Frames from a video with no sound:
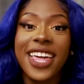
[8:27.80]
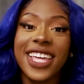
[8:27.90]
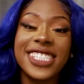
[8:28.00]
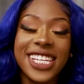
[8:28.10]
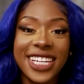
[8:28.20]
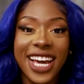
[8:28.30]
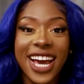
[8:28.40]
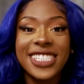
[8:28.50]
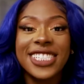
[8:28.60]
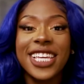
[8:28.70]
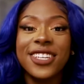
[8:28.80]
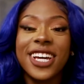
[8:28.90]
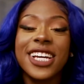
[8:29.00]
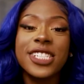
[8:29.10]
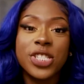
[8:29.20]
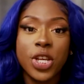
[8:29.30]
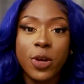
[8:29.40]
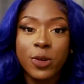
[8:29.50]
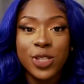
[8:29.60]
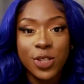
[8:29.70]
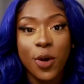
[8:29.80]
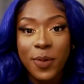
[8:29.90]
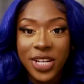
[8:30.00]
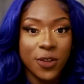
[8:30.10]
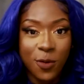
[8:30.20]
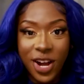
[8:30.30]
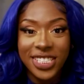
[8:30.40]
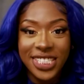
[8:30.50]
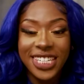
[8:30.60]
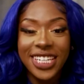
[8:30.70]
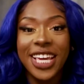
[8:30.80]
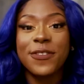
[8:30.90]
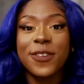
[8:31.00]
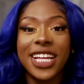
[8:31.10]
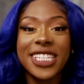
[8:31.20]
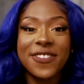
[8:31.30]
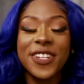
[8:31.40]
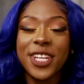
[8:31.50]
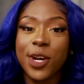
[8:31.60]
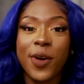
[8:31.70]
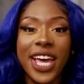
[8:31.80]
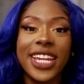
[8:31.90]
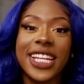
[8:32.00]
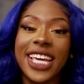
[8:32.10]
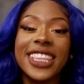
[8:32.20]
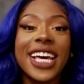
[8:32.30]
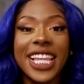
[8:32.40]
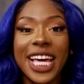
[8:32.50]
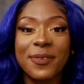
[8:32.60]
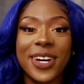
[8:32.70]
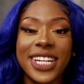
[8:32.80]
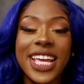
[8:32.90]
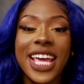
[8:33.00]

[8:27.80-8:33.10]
that's it, guys. Thank you guys so much for watching. If you like this video, go ahead and hit that like button